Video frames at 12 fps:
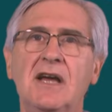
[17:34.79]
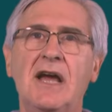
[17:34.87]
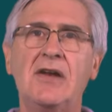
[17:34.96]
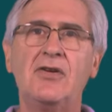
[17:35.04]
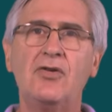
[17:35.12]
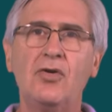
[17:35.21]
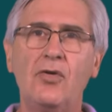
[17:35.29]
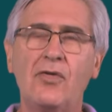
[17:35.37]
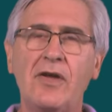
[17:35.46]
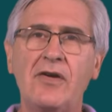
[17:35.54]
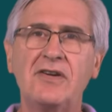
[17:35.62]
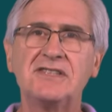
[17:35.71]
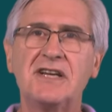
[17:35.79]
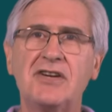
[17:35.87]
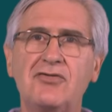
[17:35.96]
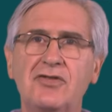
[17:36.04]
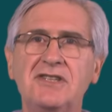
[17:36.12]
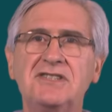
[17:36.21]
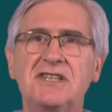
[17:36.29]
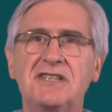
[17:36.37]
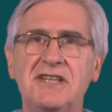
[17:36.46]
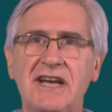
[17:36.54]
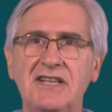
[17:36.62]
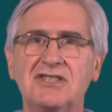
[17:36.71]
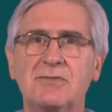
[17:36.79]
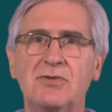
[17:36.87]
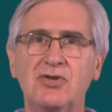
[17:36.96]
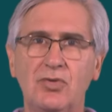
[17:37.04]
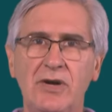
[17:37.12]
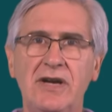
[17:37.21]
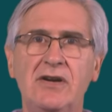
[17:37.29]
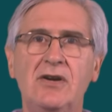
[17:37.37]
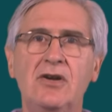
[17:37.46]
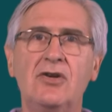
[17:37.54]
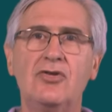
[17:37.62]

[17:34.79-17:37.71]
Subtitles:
And there is an intrinsic tension between